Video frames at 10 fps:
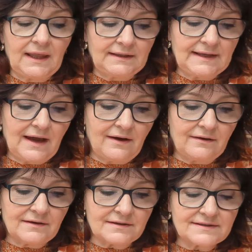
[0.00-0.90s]

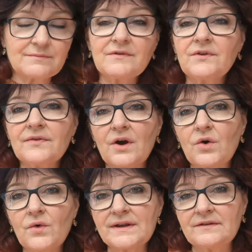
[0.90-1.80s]
Now, some of you that
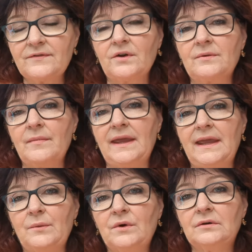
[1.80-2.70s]
already follow
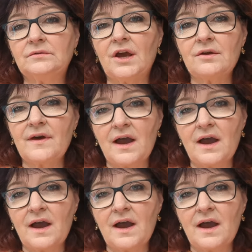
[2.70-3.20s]
me will know that